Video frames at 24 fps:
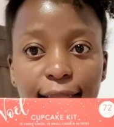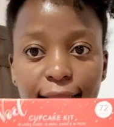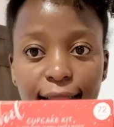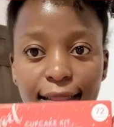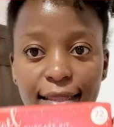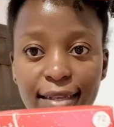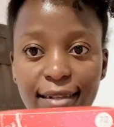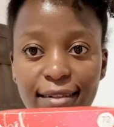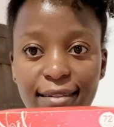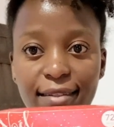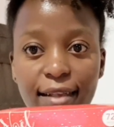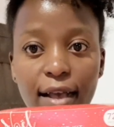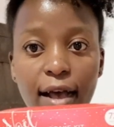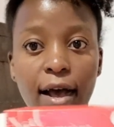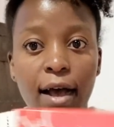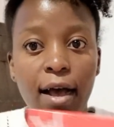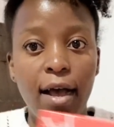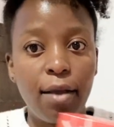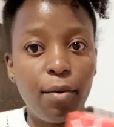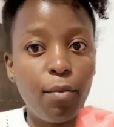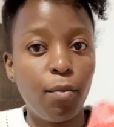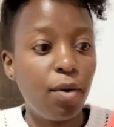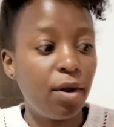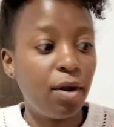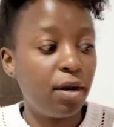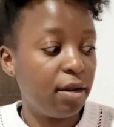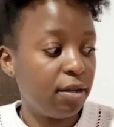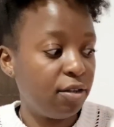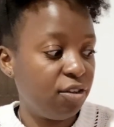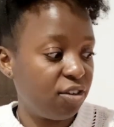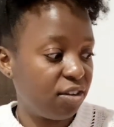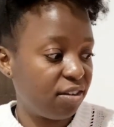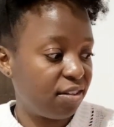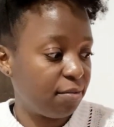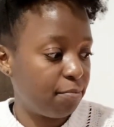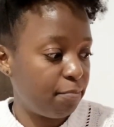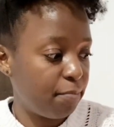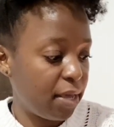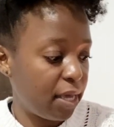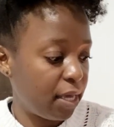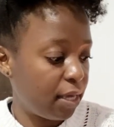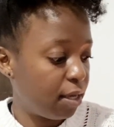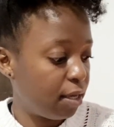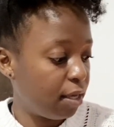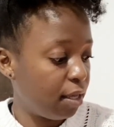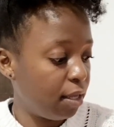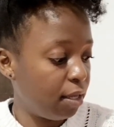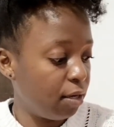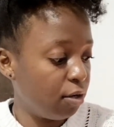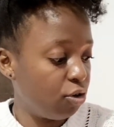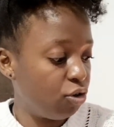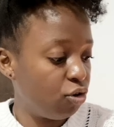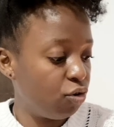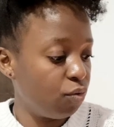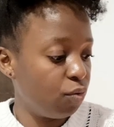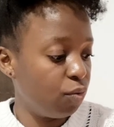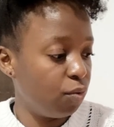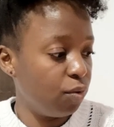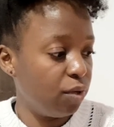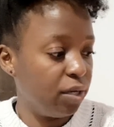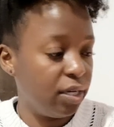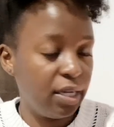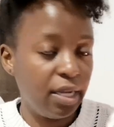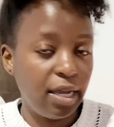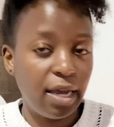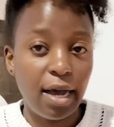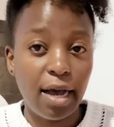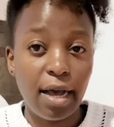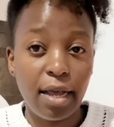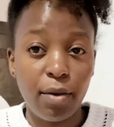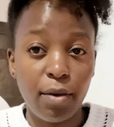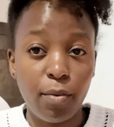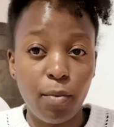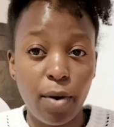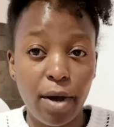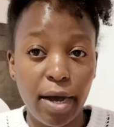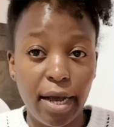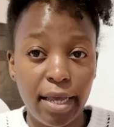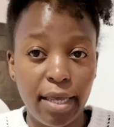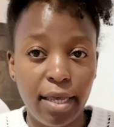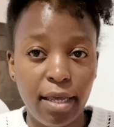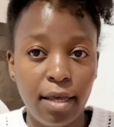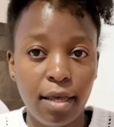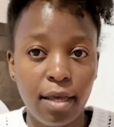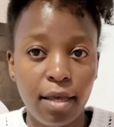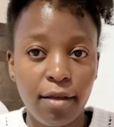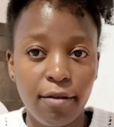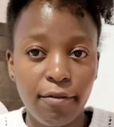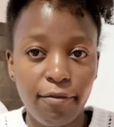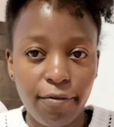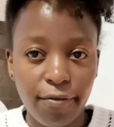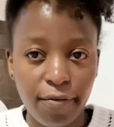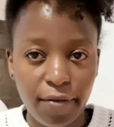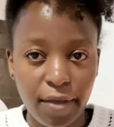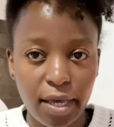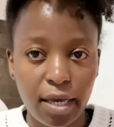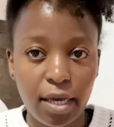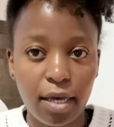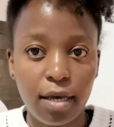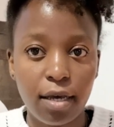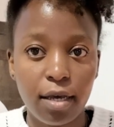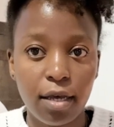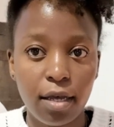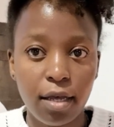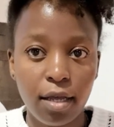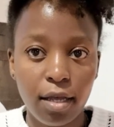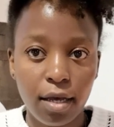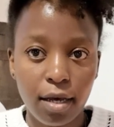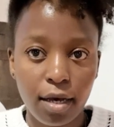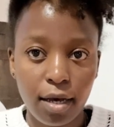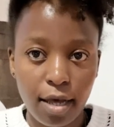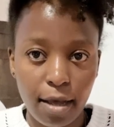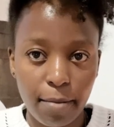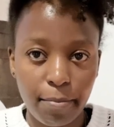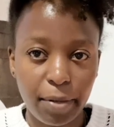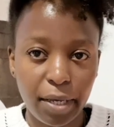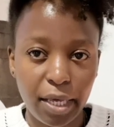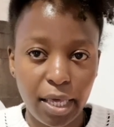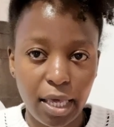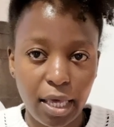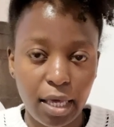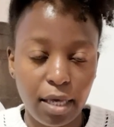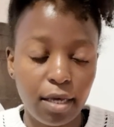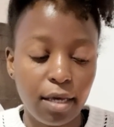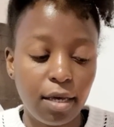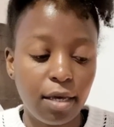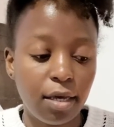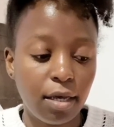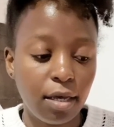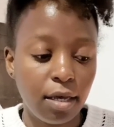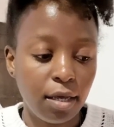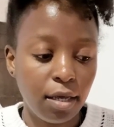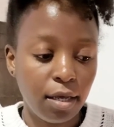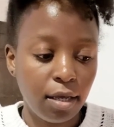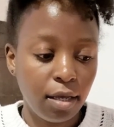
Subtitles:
This I wanna just make into DIY fake cupcake